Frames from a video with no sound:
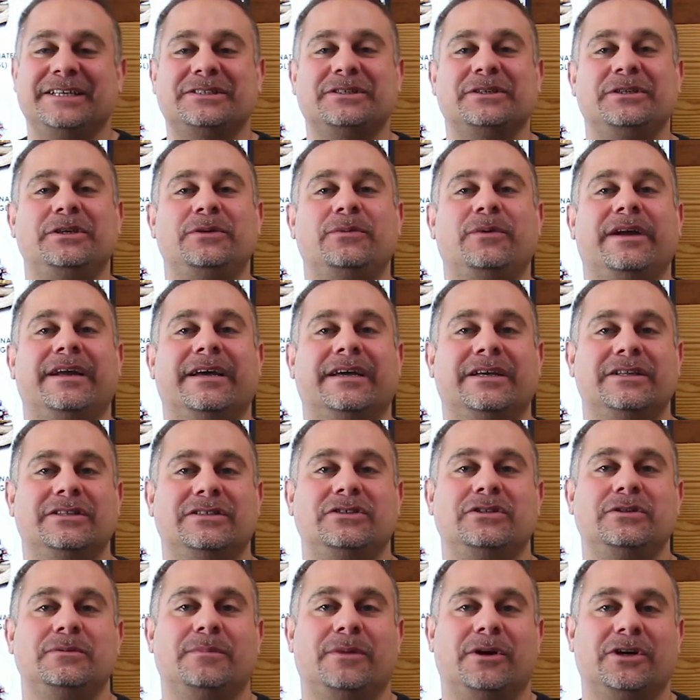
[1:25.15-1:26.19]
So you want to
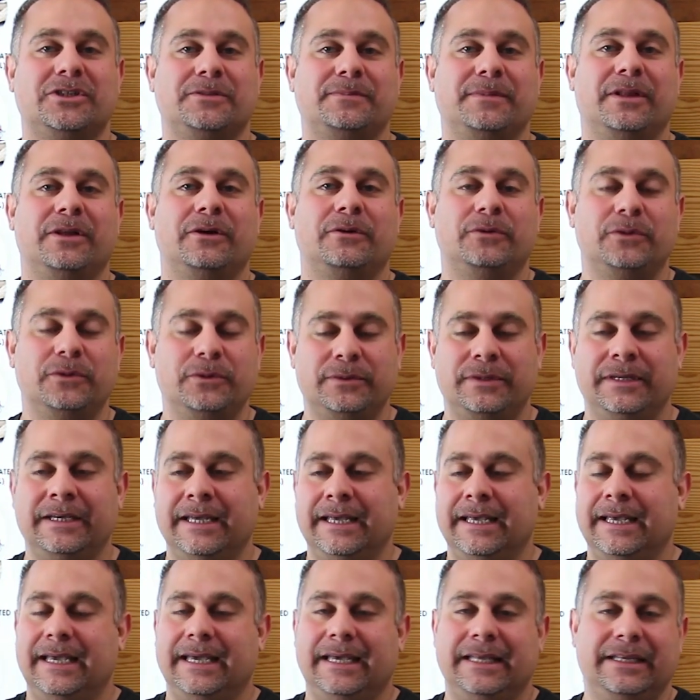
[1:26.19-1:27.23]
consume marshmallow root
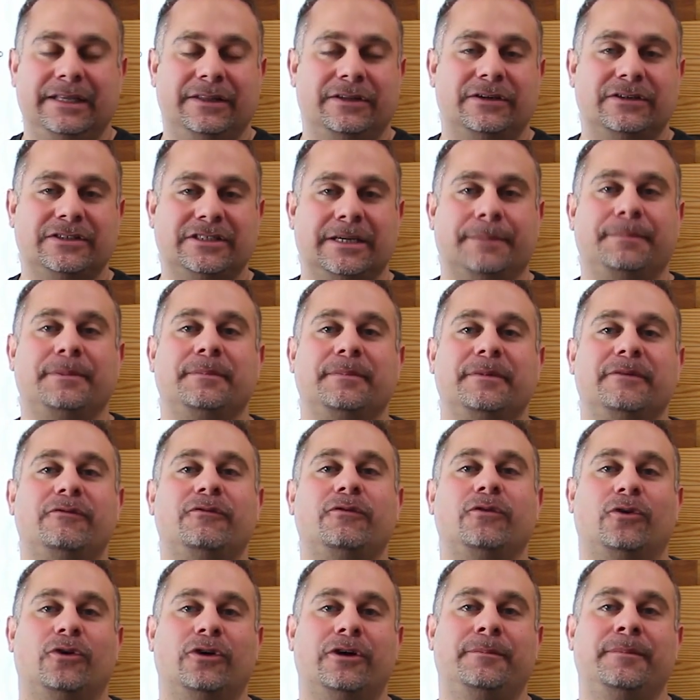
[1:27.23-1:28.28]
in either a supplement
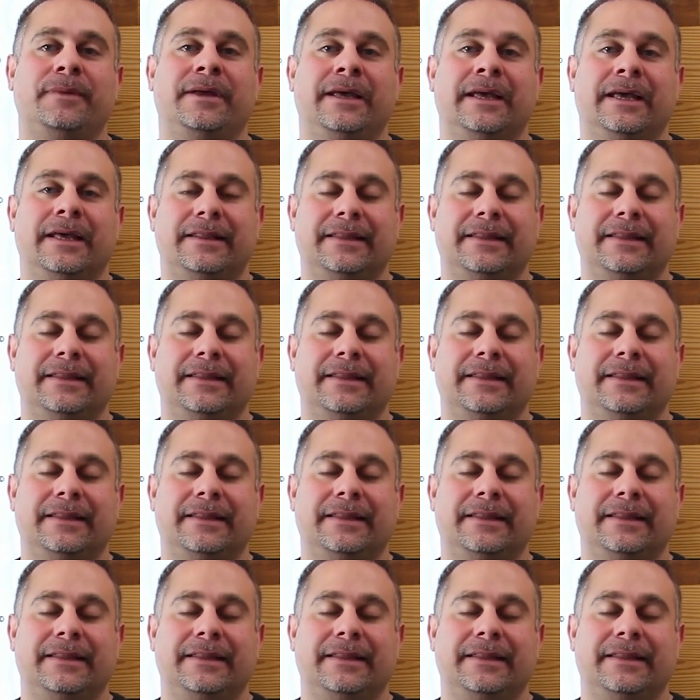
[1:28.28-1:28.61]
form,